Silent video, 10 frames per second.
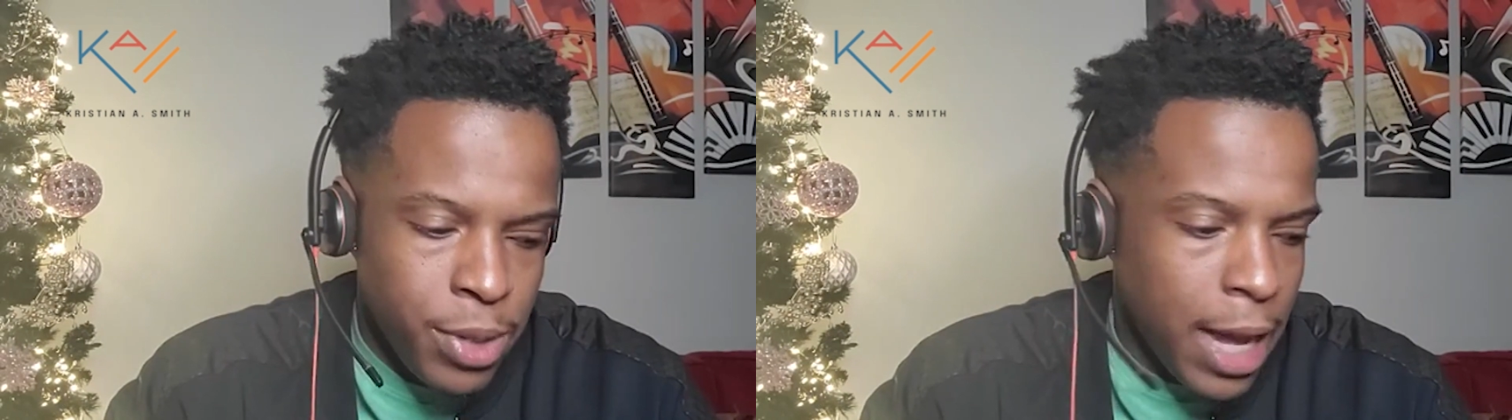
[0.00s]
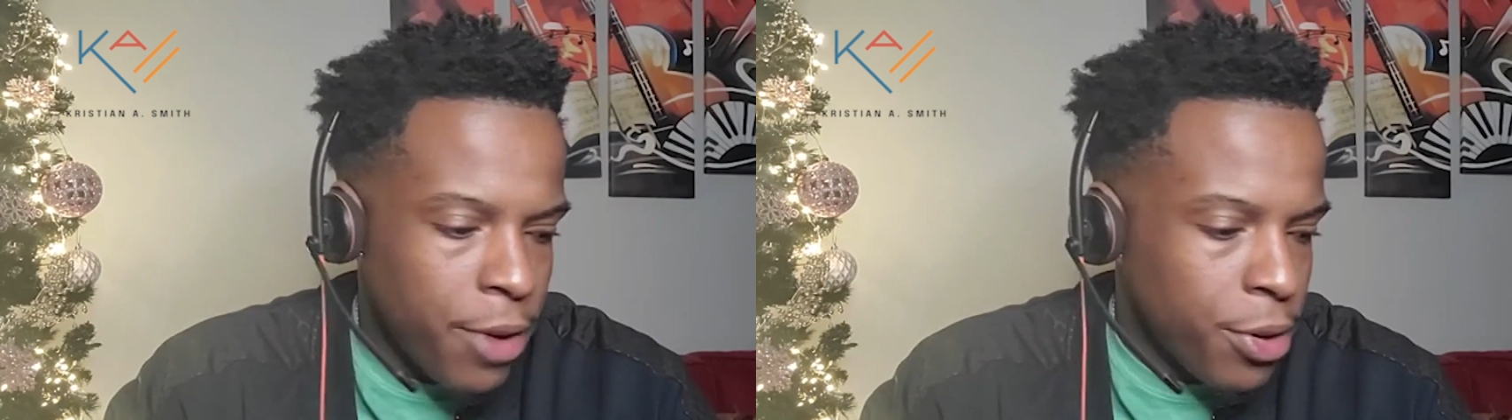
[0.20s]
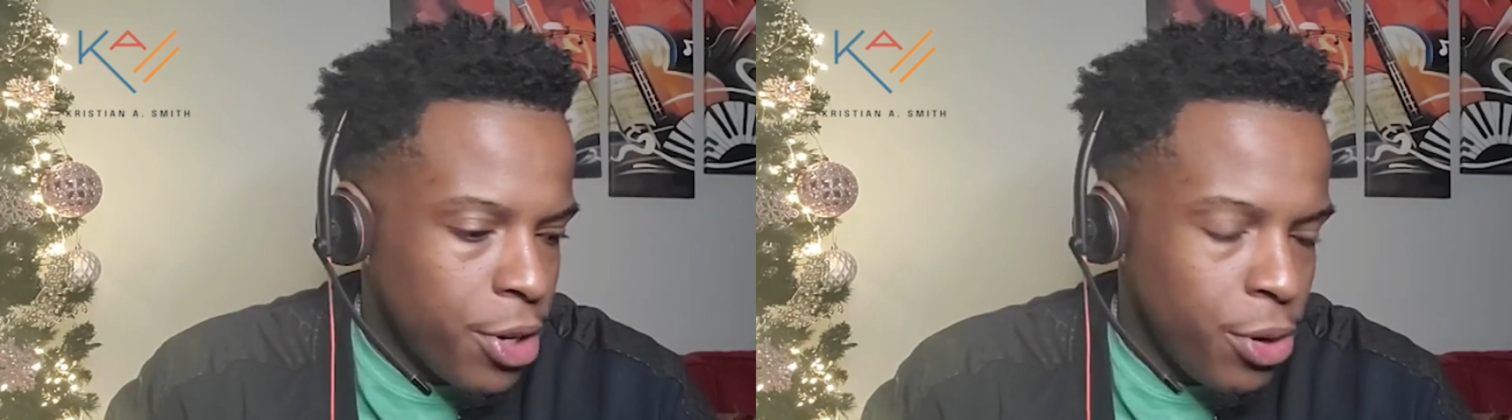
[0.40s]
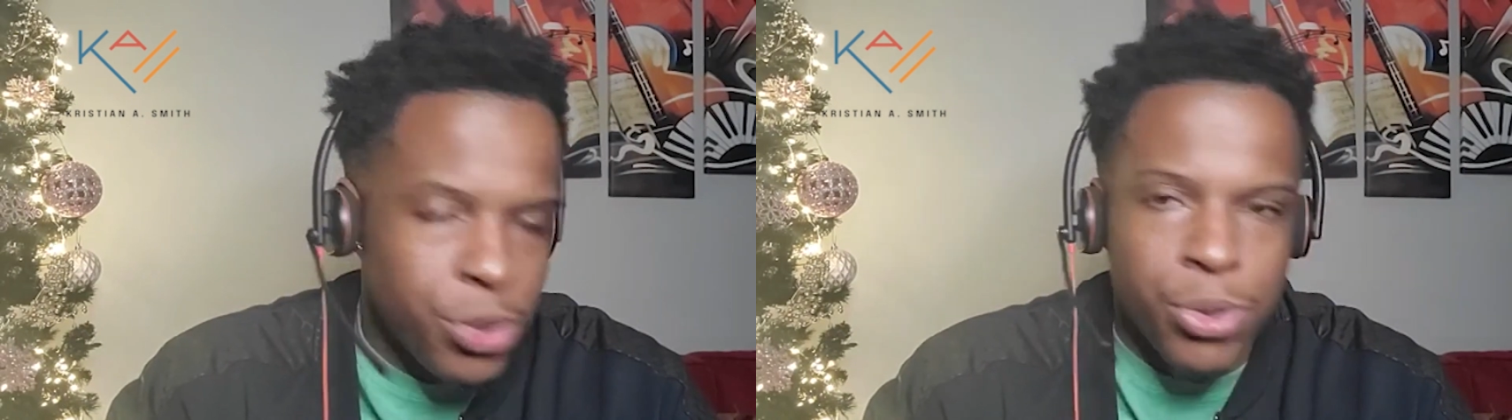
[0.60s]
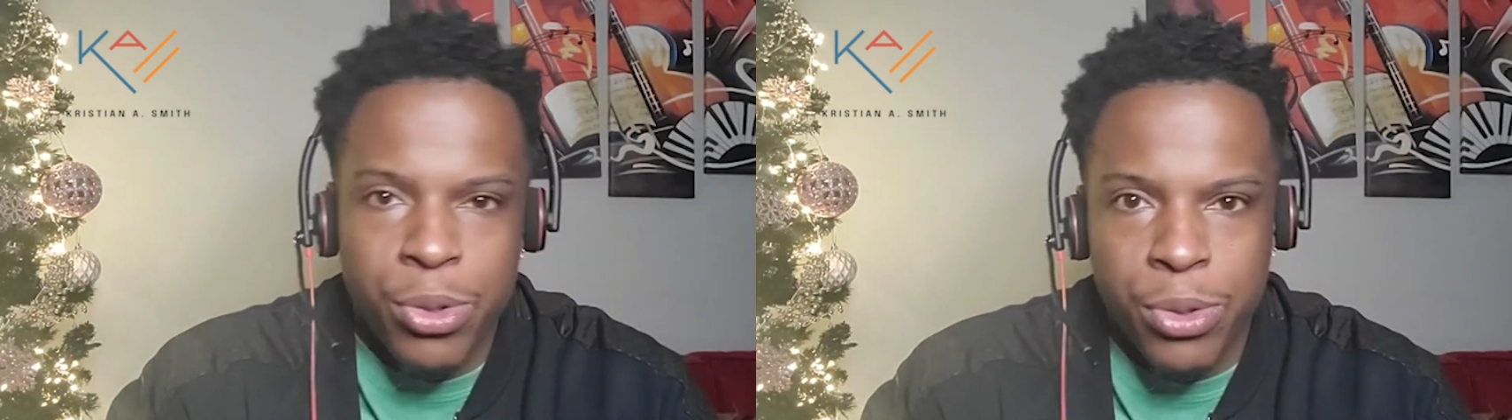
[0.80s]

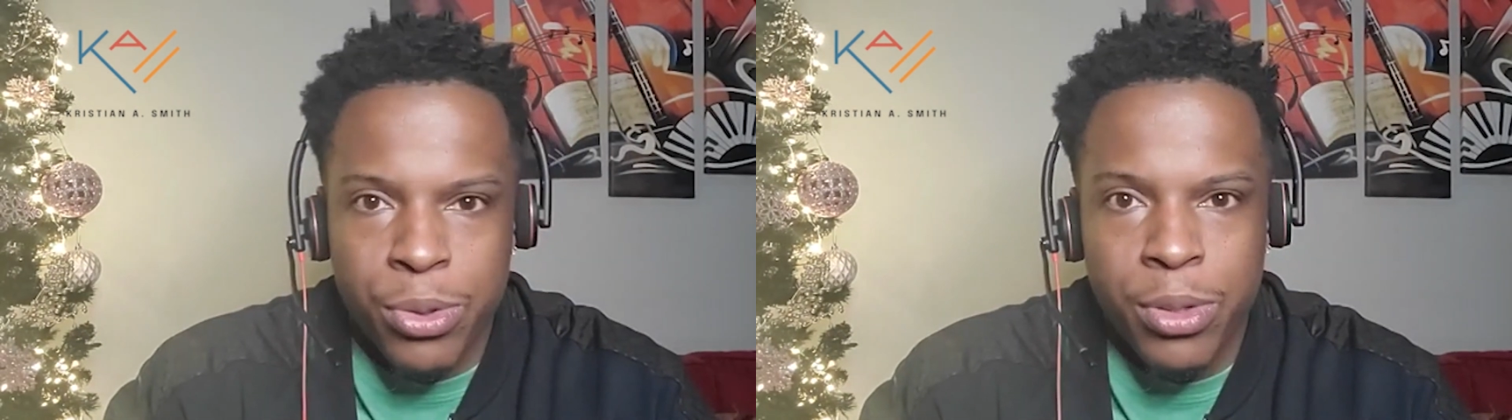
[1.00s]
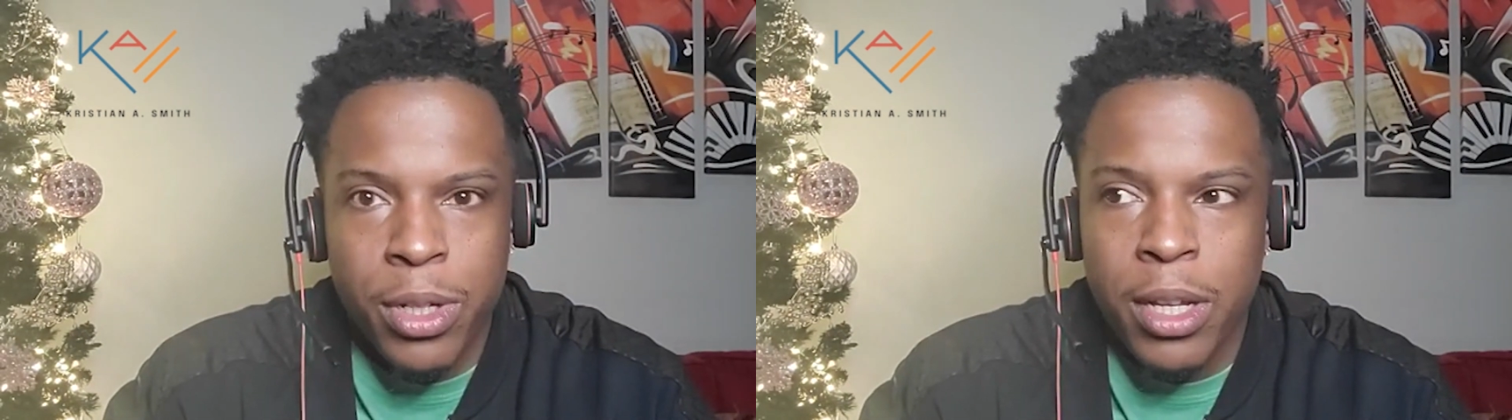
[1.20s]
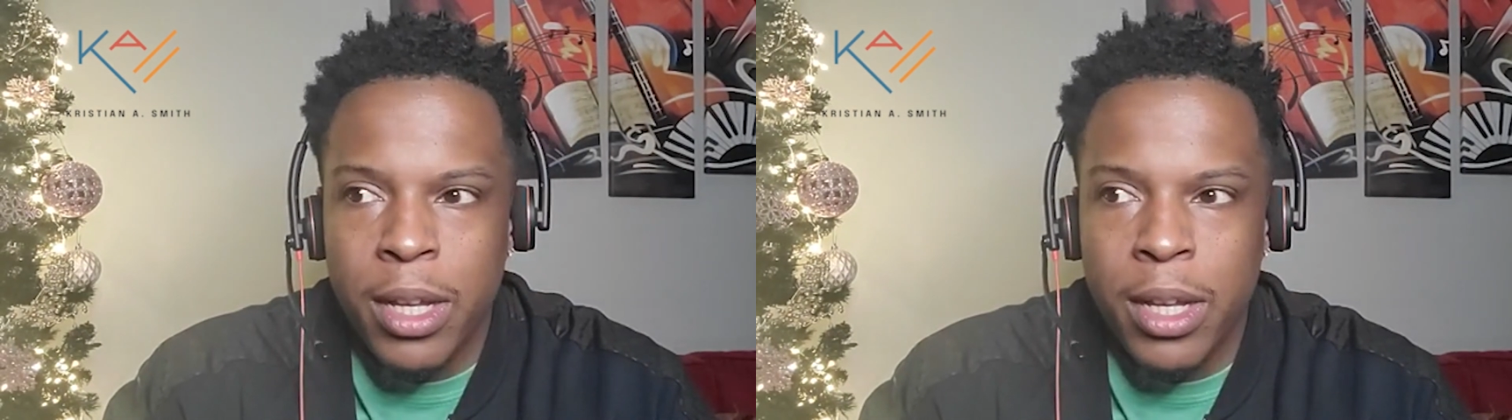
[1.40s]
countercultural,